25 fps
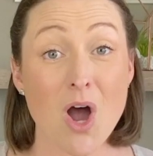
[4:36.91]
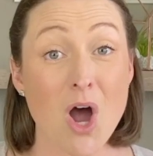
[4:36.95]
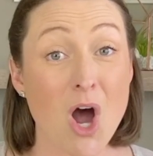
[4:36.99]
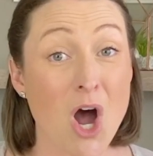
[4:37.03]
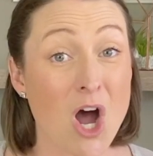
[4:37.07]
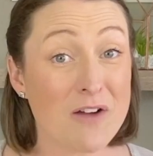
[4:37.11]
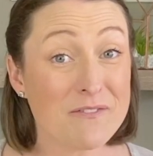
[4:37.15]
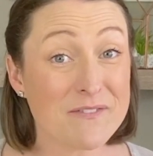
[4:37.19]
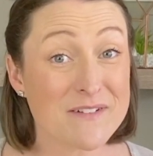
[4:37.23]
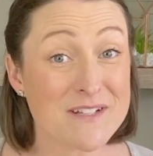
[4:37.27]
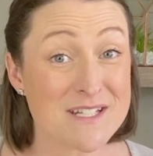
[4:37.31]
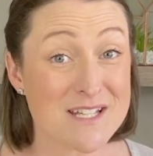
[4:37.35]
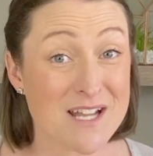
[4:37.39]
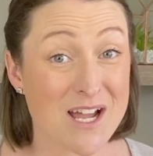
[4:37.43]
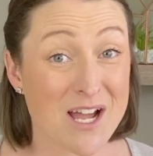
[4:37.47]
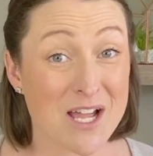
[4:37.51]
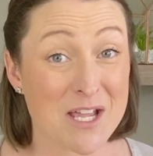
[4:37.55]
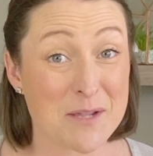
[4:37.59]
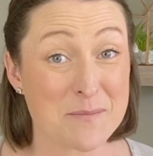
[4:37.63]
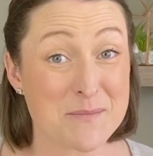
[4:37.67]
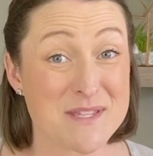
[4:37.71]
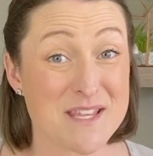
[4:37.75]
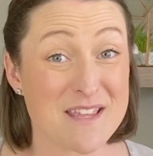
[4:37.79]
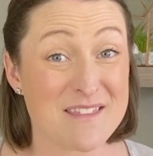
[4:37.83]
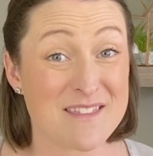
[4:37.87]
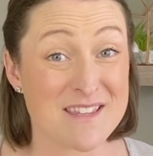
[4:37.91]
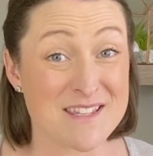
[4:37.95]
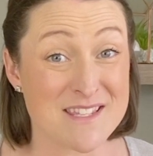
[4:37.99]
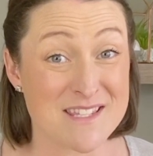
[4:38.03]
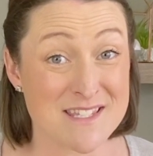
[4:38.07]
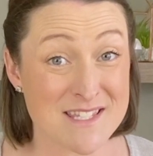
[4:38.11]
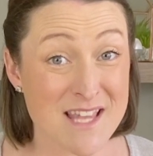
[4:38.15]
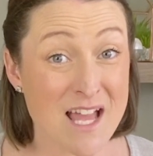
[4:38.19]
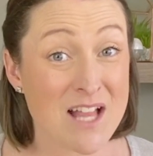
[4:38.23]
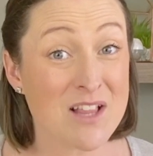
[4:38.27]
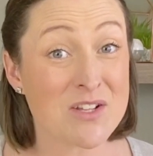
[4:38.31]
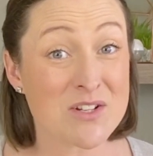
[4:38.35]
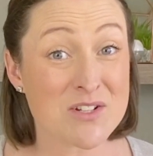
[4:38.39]
Oftentimes, the
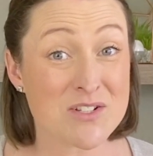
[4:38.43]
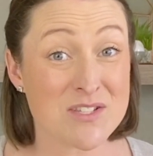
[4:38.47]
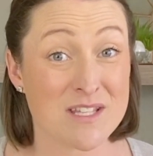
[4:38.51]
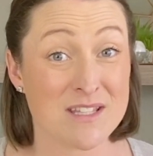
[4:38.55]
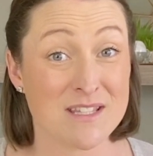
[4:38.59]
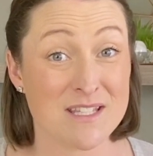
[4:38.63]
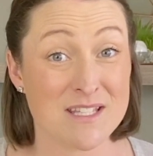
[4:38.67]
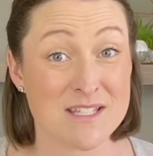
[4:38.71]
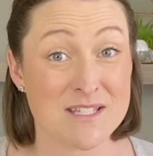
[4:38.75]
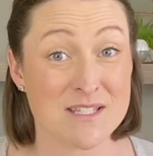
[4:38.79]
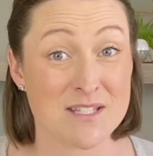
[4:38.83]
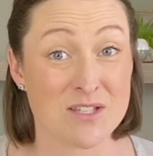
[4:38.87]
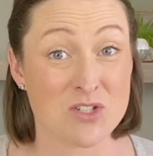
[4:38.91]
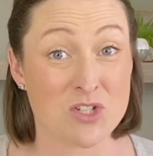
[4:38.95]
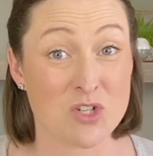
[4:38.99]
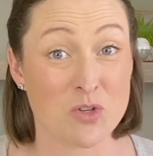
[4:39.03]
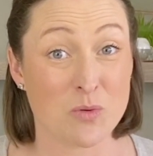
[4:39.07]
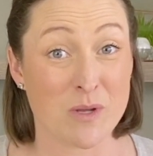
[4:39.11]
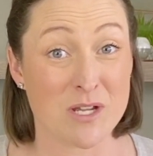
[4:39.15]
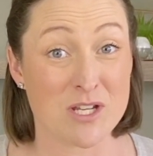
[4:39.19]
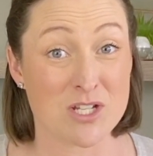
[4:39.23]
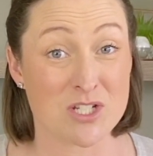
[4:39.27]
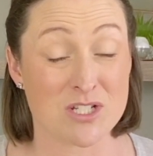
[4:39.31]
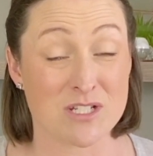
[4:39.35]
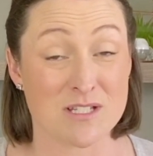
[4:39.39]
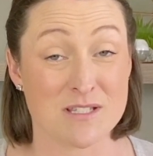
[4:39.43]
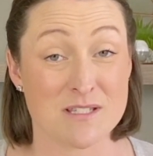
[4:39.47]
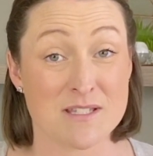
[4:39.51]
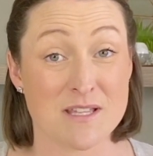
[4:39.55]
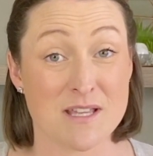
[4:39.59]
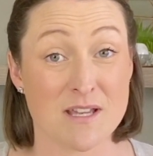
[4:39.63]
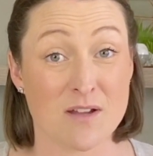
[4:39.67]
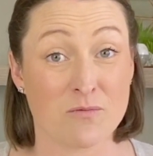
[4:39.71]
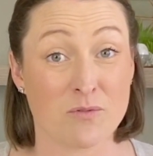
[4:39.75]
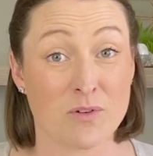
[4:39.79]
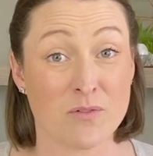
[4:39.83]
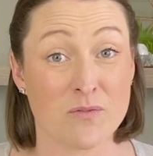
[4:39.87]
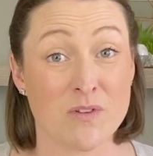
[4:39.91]
sellers in these situations
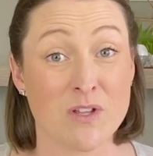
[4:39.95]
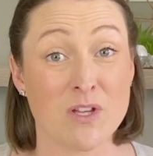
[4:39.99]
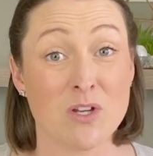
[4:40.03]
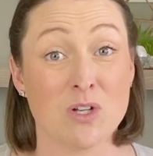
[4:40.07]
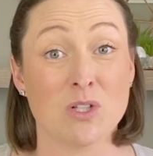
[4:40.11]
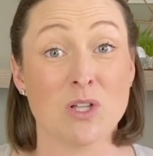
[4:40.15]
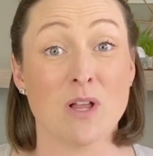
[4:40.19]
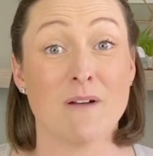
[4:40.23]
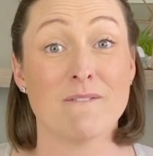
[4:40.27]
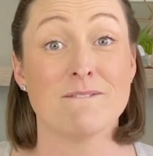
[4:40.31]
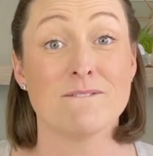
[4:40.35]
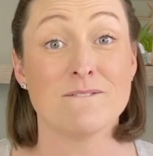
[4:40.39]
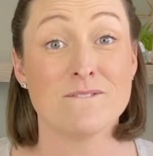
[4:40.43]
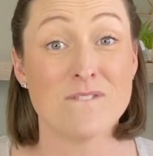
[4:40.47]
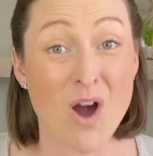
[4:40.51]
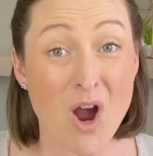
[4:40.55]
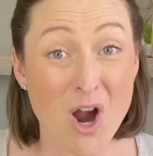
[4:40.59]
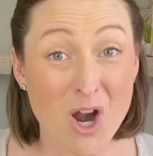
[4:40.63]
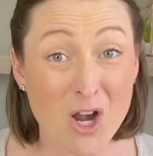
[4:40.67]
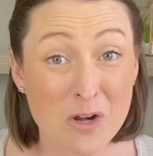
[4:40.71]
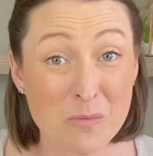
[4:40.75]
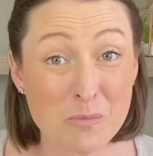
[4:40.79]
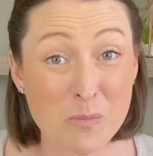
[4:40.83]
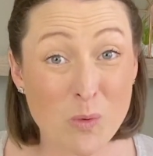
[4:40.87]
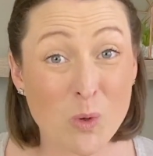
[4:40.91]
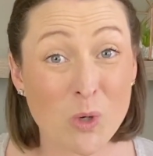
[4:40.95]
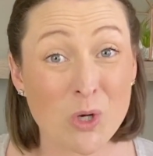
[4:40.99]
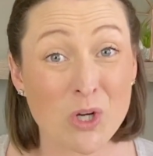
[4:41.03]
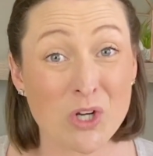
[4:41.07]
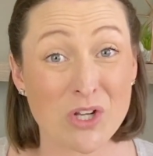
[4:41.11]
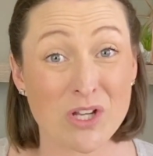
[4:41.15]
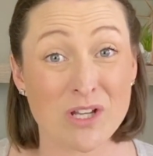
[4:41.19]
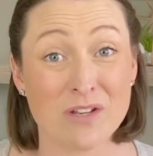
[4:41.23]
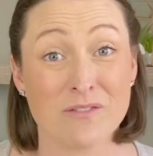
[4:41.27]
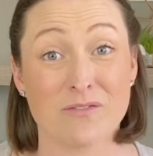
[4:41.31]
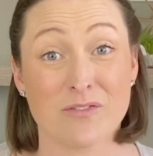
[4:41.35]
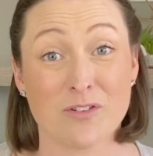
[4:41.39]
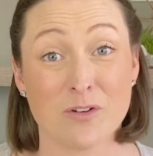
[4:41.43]
reveal far more
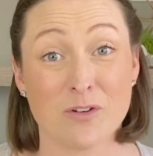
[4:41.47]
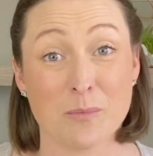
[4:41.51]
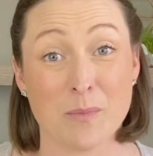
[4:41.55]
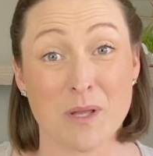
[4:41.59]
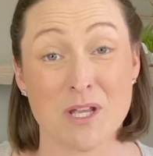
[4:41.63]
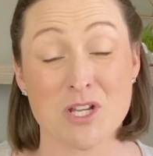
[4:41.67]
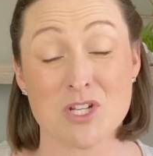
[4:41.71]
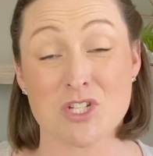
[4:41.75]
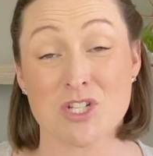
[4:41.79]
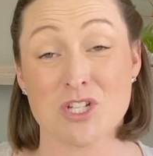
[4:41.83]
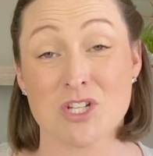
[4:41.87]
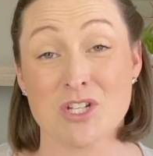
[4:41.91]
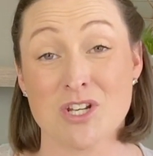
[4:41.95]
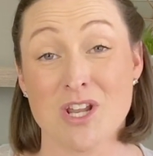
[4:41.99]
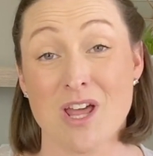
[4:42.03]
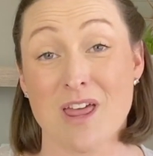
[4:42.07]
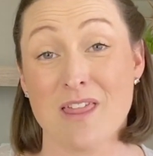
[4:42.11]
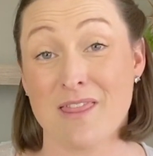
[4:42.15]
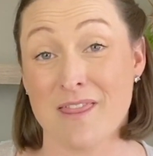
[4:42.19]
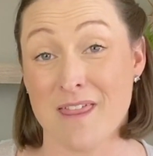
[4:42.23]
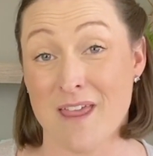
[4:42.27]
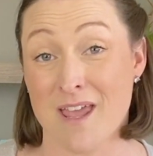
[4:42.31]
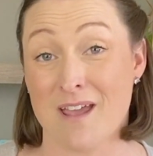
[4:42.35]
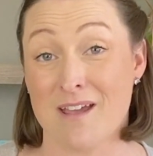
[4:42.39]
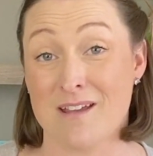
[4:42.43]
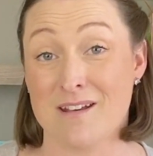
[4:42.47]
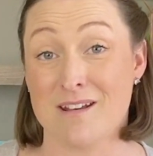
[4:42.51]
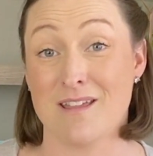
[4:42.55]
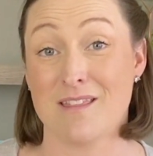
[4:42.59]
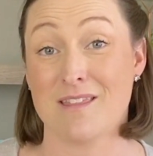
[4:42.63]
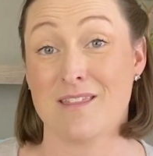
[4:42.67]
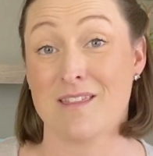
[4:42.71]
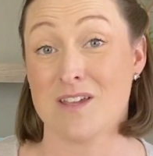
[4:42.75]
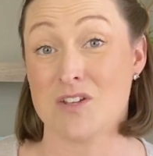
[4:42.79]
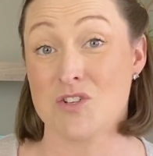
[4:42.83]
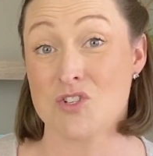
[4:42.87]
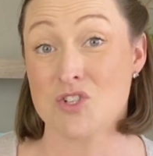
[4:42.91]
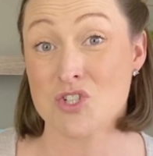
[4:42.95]
information than
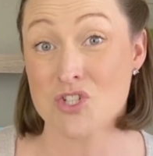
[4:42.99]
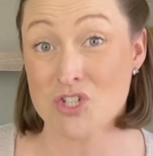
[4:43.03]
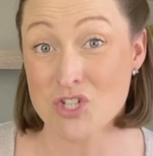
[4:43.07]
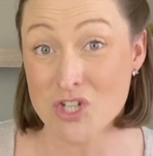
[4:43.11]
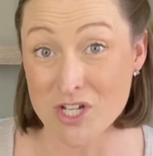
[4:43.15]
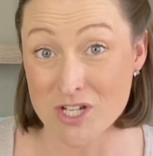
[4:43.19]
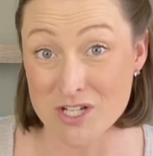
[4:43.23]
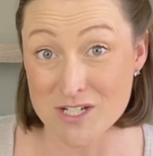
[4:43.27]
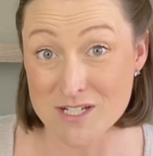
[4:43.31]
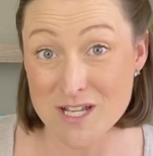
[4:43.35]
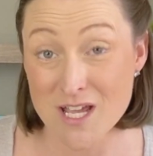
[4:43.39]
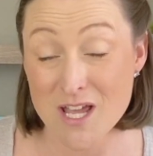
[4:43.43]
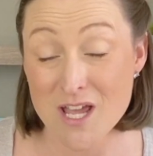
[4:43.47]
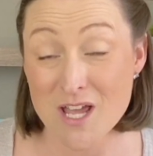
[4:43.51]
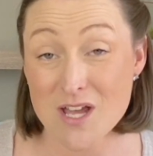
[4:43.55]
they should.